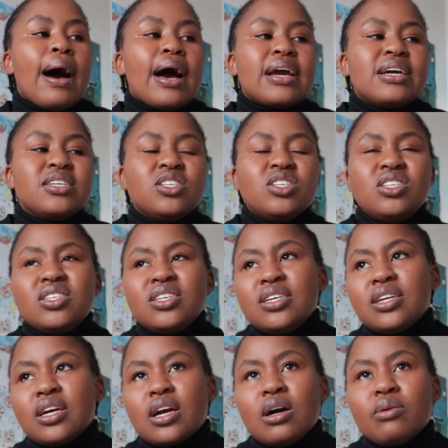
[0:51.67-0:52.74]
I
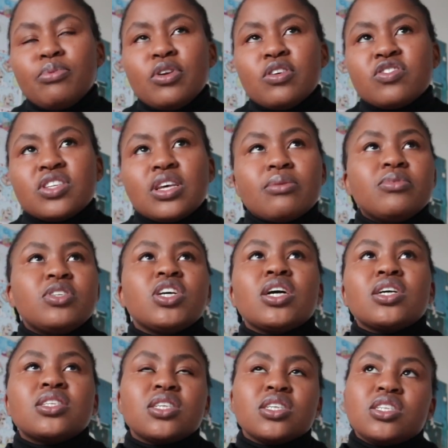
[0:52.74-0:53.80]
did a couple of
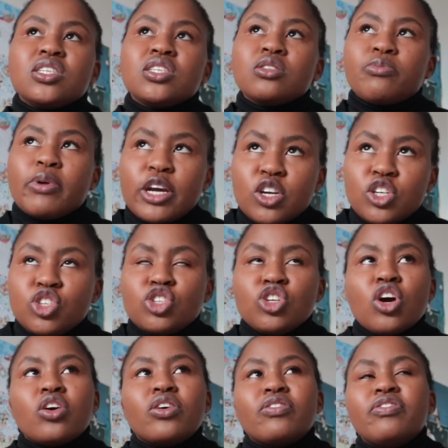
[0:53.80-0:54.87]
subjects such as
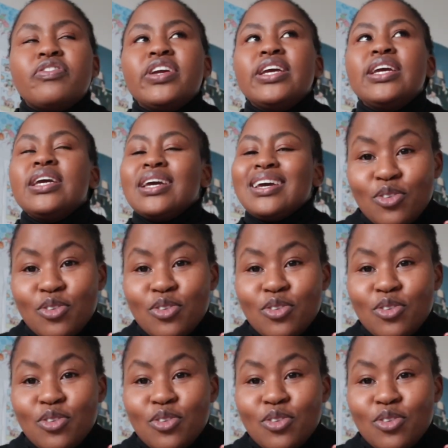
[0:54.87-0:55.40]
biogeography.